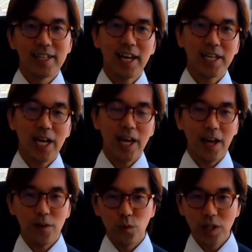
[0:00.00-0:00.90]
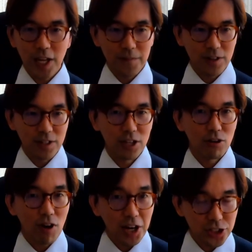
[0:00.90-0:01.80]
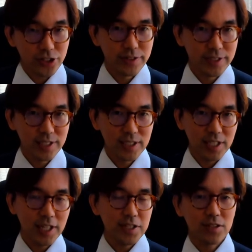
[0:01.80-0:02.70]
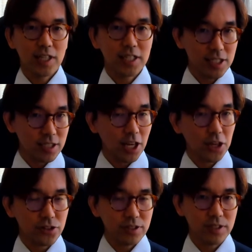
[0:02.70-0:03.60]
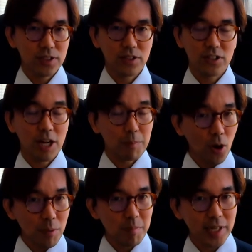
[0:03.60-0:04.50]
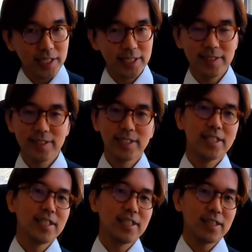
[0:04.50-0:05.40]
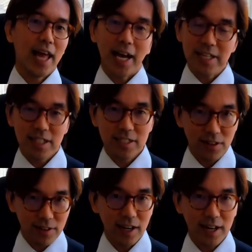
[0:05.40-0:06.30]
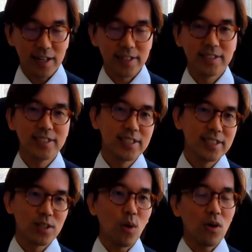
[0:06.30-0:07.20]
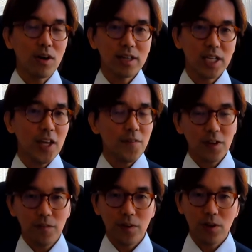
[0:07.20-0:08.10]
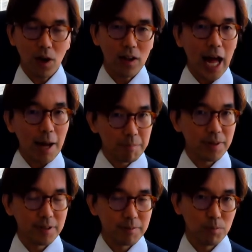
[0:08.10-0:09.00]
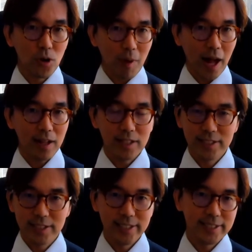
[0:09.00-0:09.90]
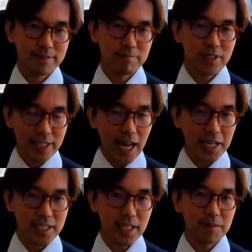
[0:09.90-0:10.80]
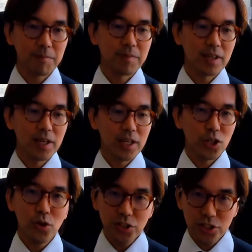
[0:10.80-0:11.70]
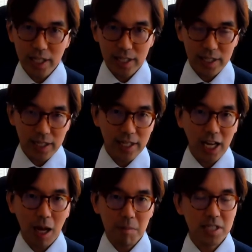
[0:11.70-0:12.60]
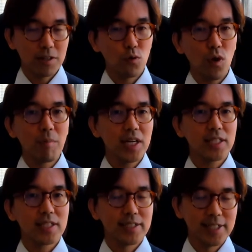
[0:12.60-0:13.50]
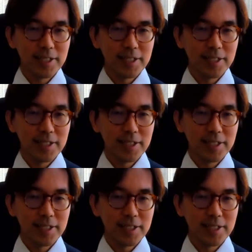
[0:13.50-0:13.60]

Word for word: Like uh, whenever you rush into the destination, an appointment, taxi is not there. Or even if you call app mobile and taxi, usually it comes in one minute.